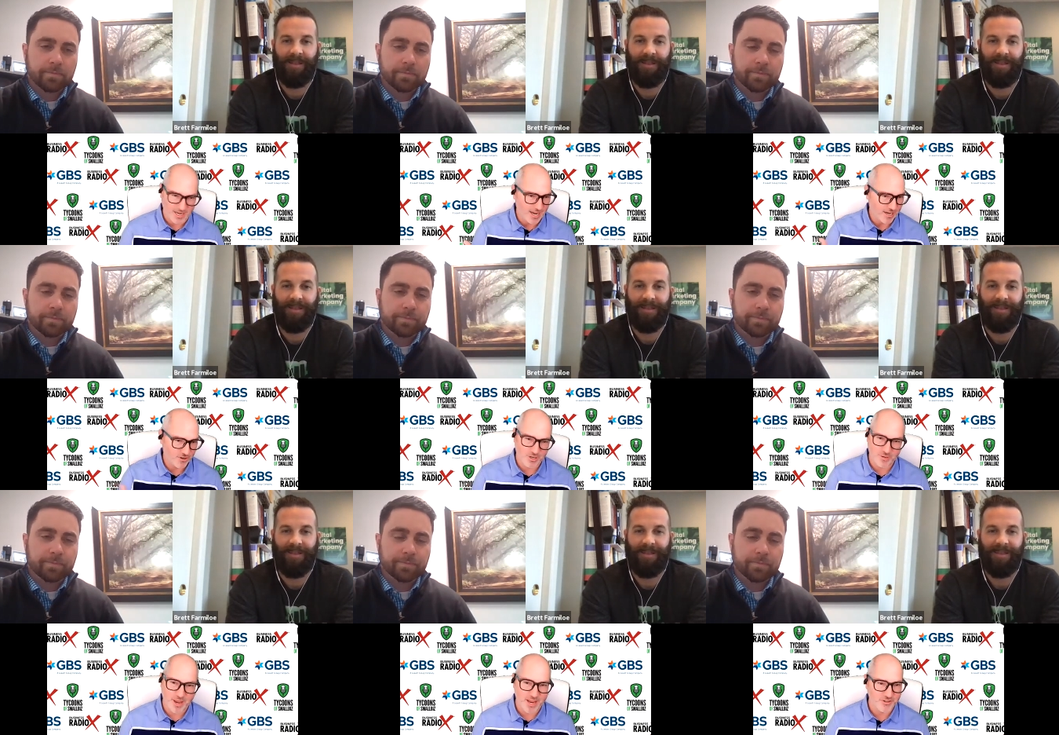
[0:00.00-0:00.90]
Speaker 1: yeah, I couldn't
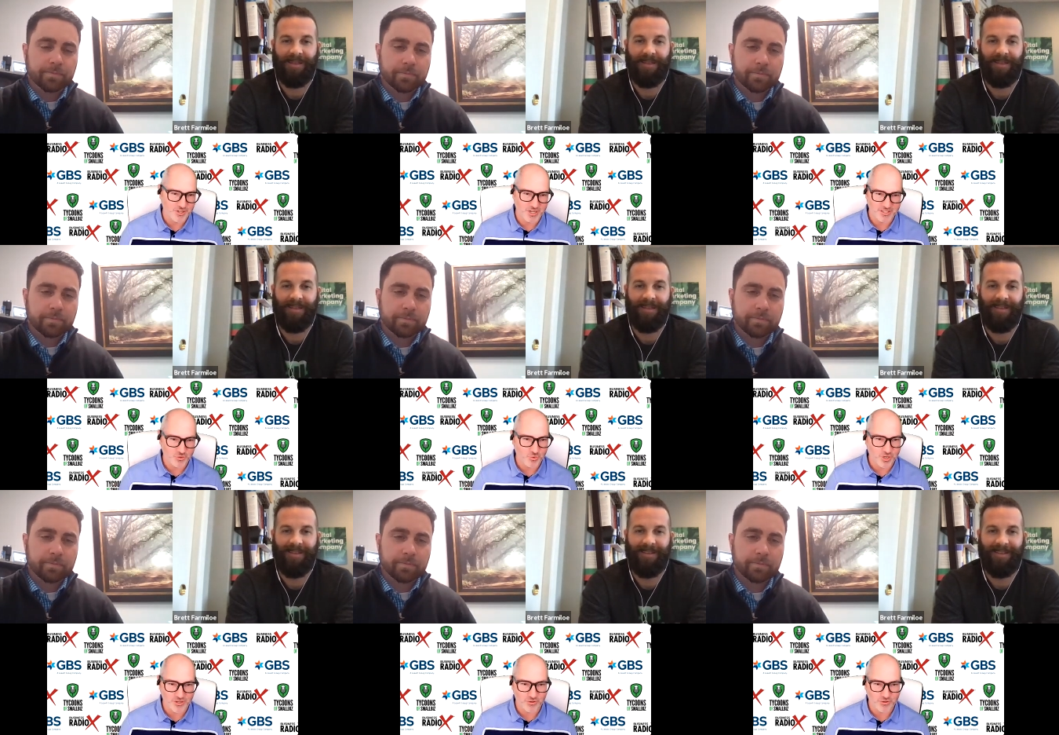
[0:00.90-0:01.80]
imagine as a
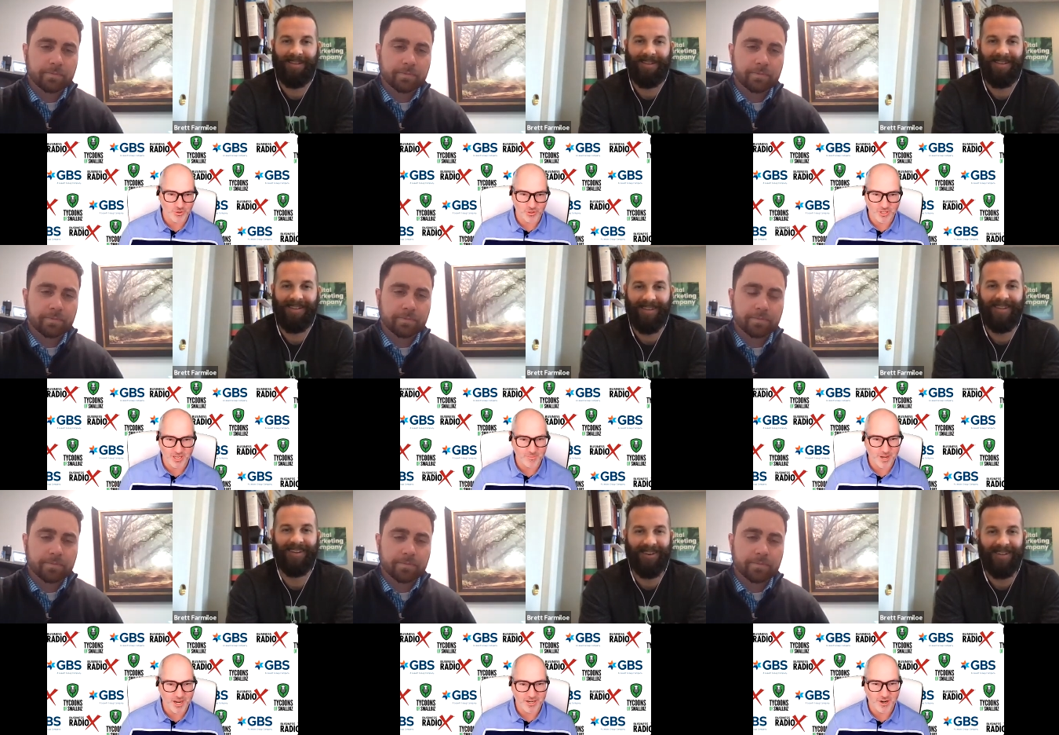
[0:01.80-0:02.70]
22 year old getting
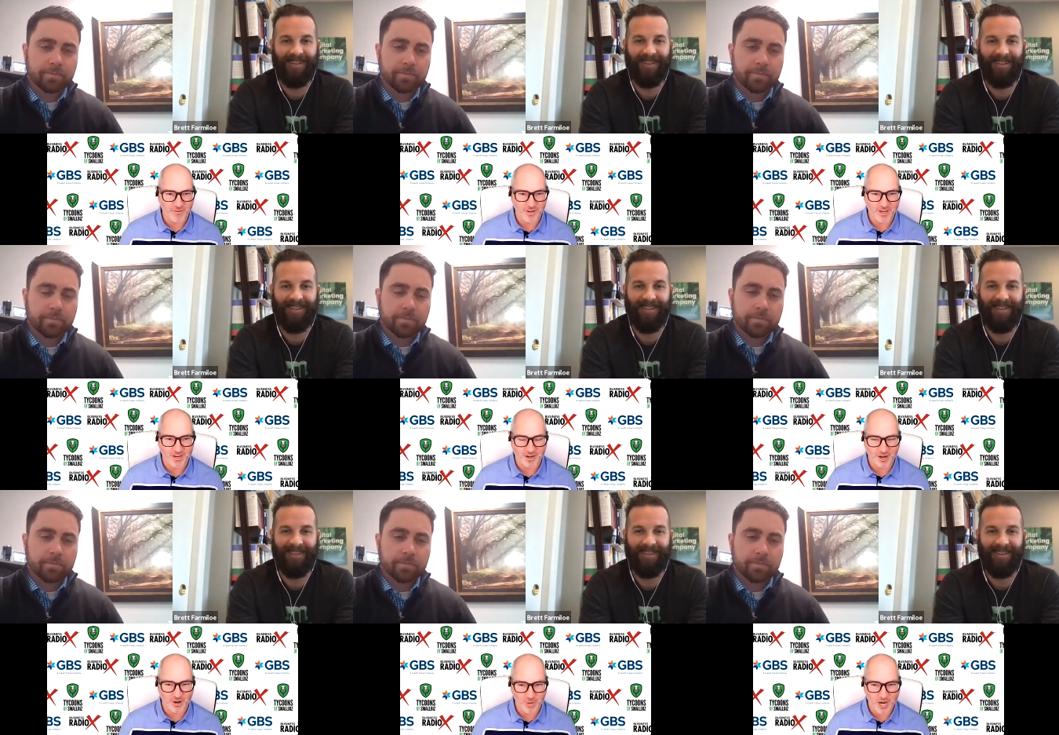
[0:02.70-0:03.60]
behind an RV,
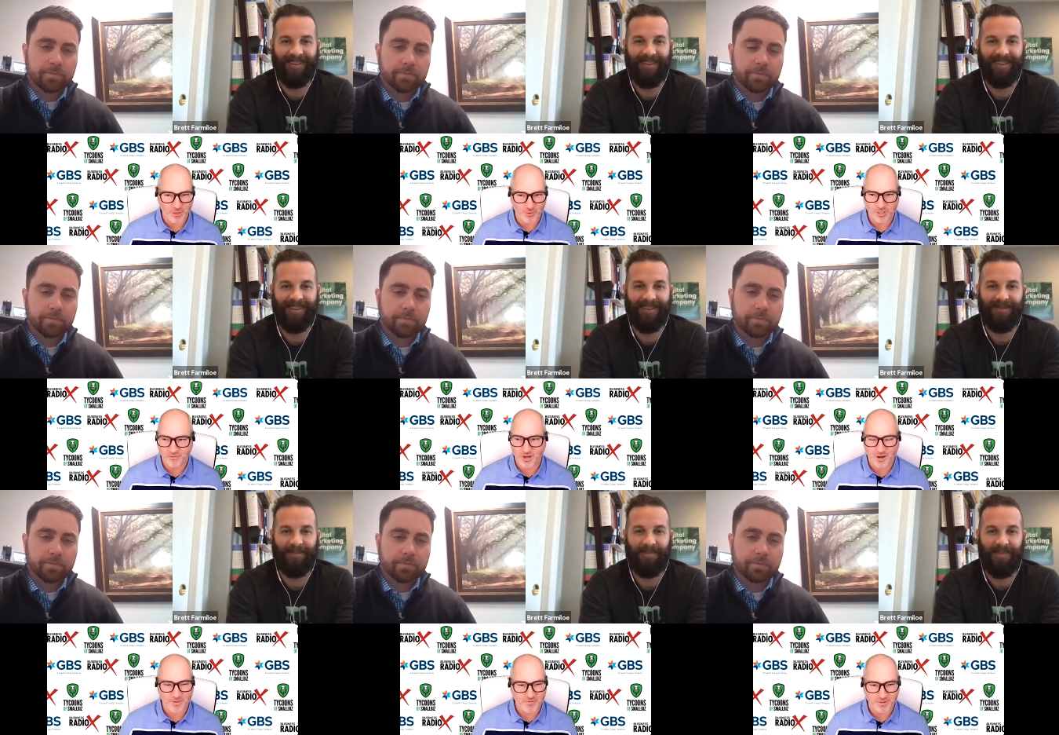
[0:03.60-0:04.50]
uh, behind the wheel of an
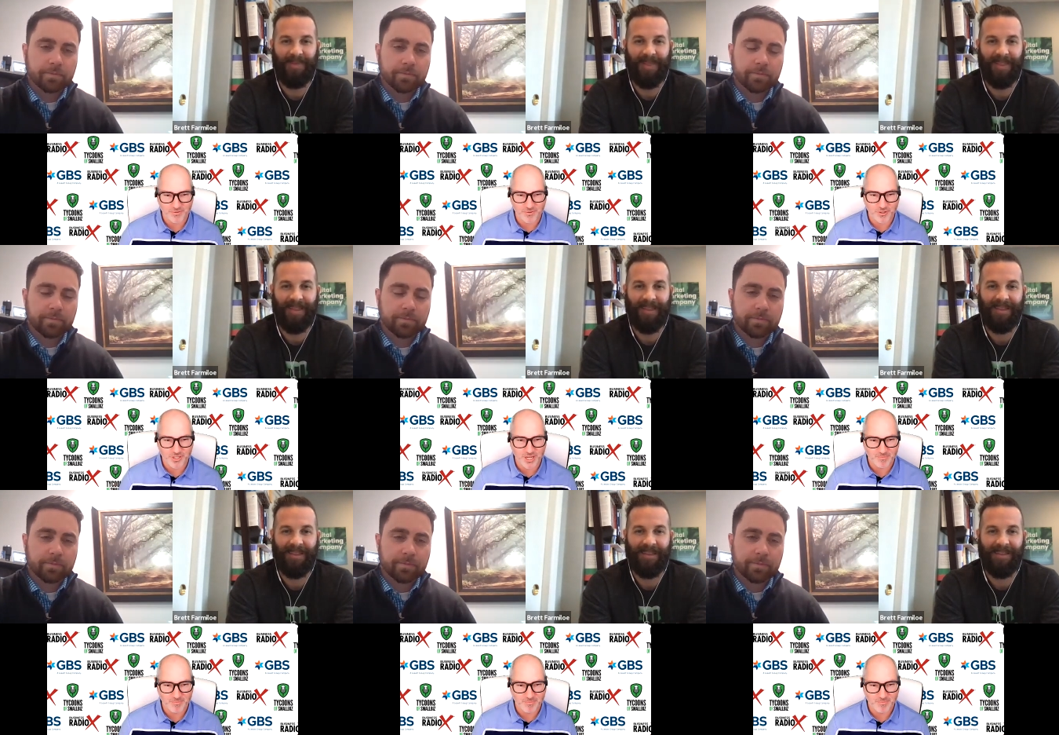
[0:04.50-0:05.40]
RV for the first
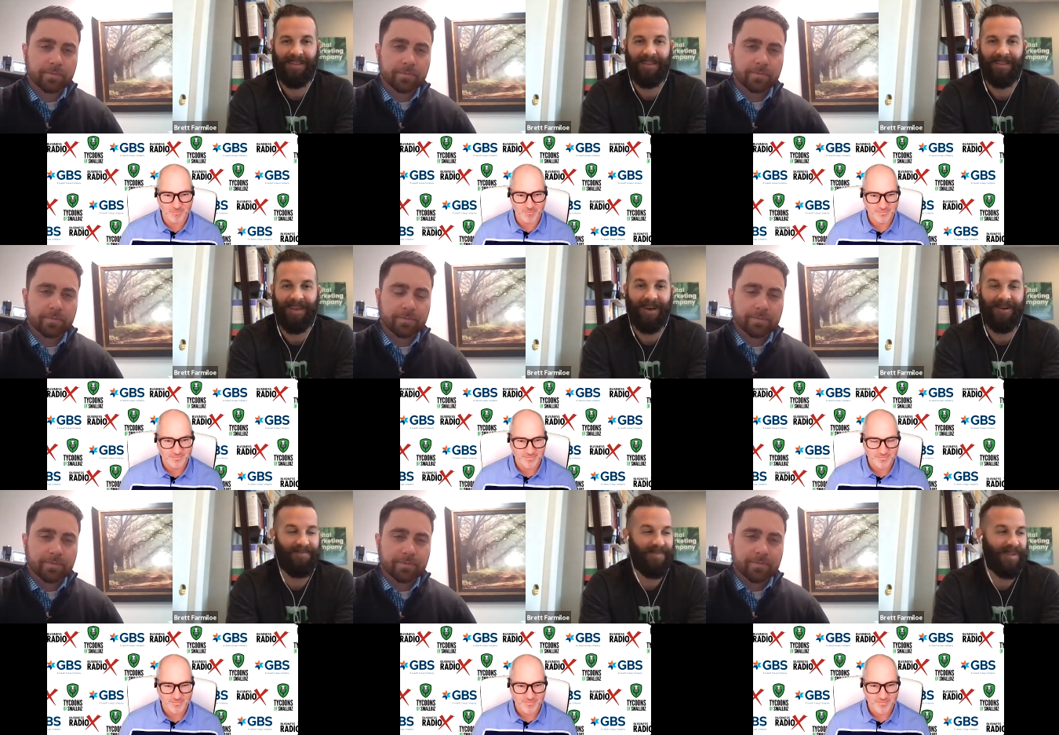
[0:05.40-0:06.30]
time.
Speaker 2: Yeah,
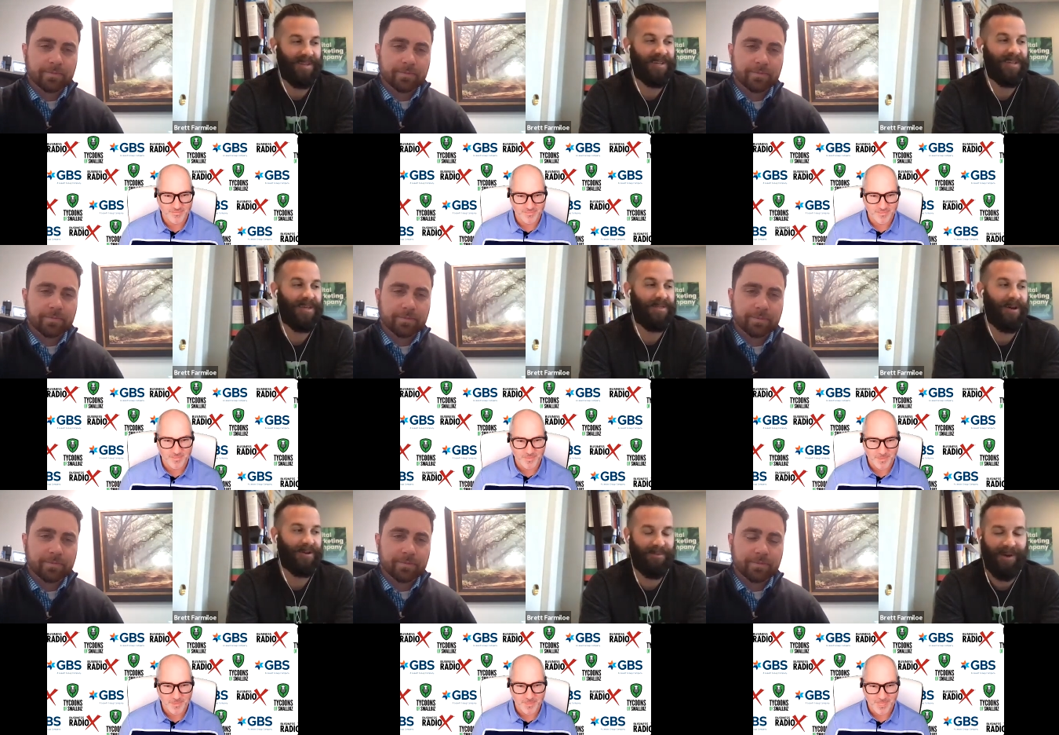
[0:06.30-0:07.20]
sixteen
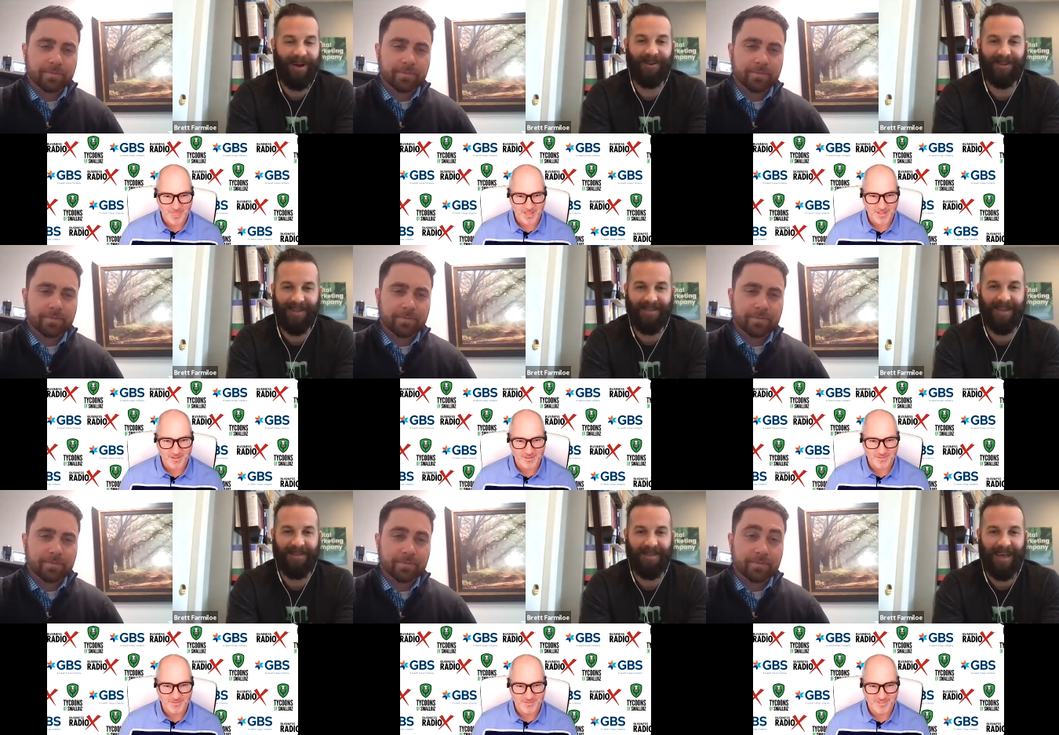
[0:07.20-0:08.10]
thousand miles that
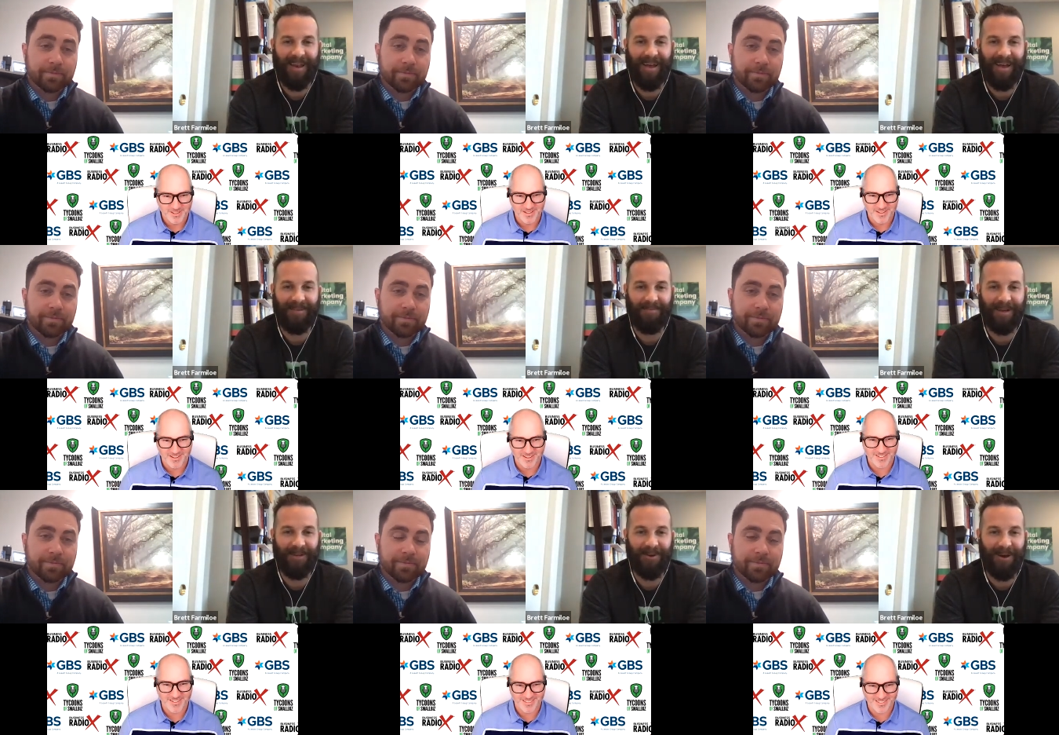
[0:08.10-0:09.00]
that that uh,
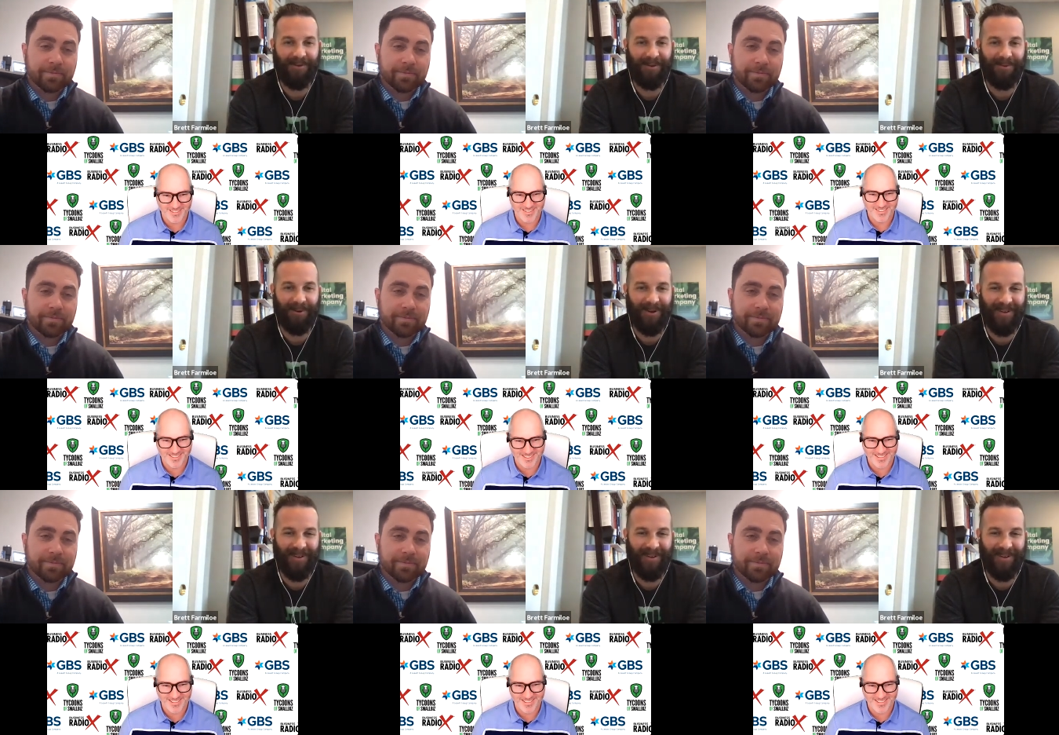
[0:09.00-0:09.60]
makes you comfortable.